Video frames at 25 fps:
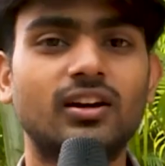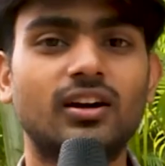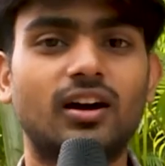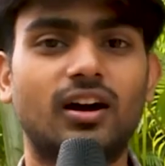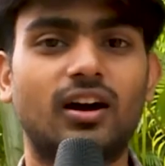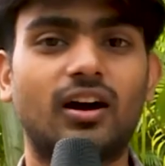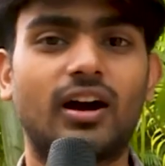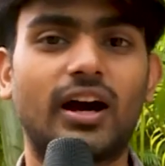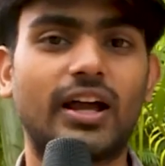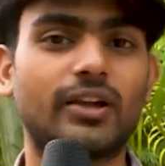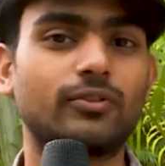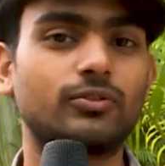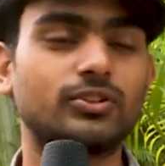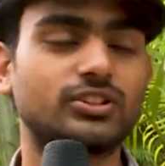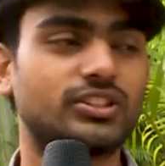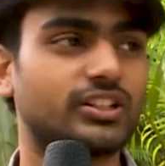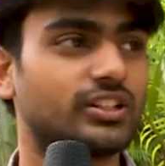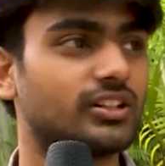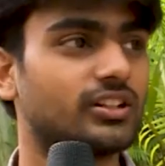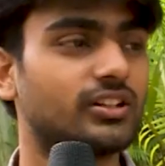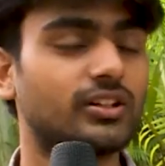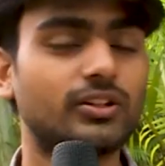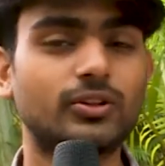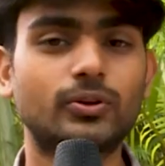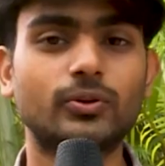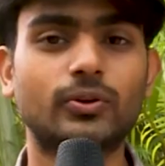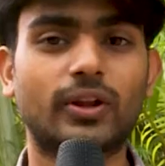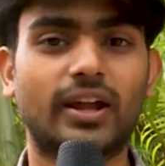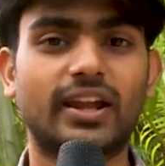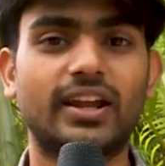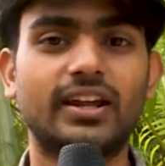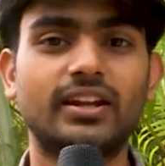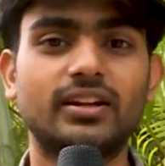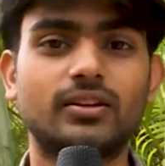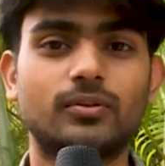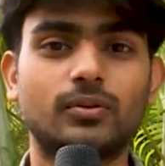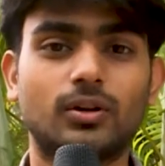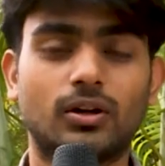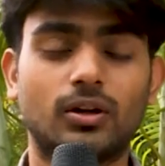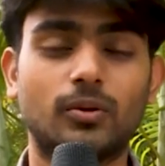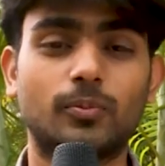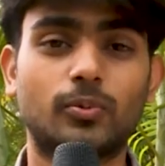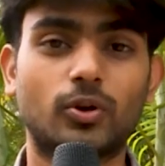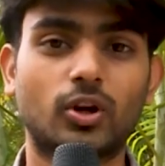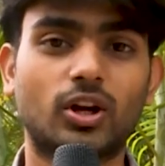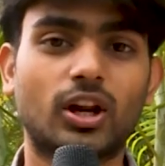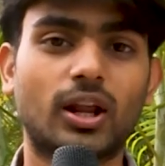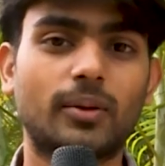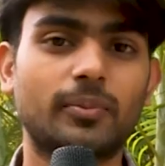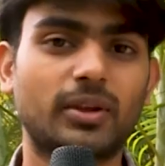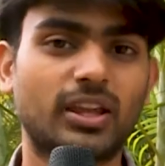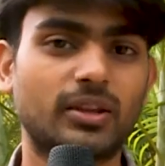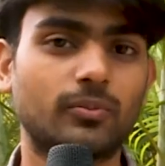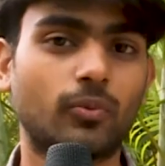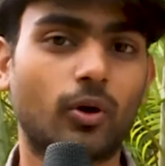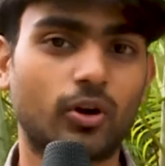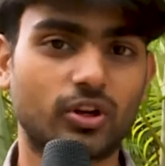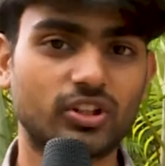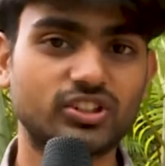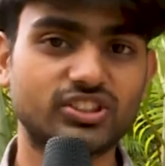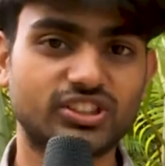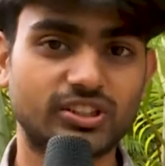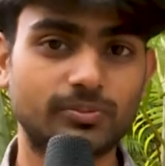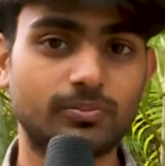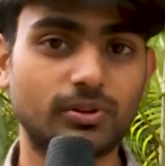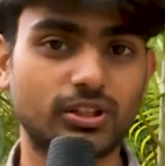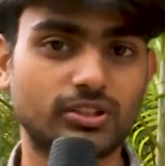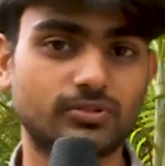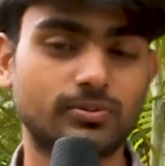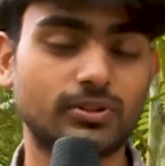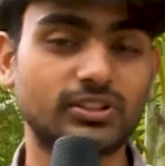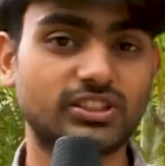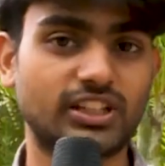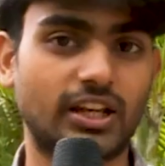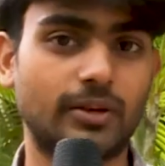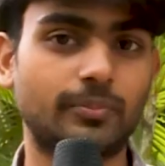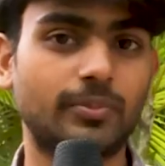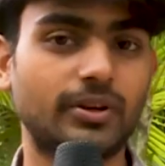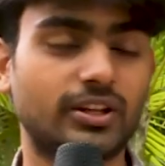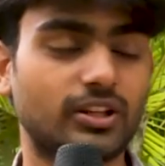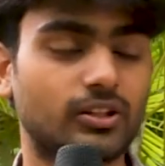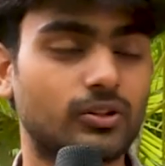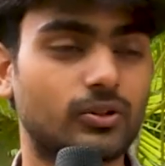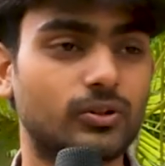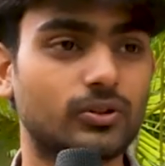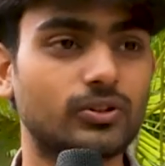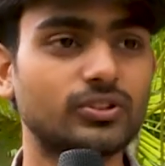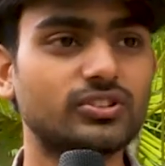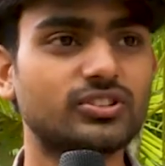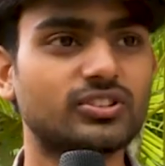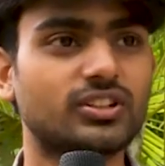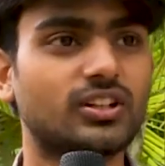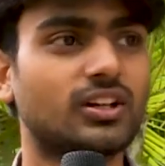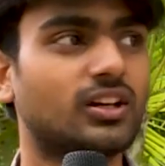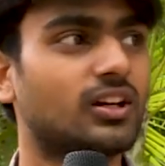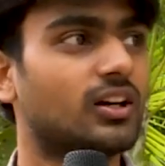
Uh, I was here to write uh, Programming in Modern C++ NPTEL course.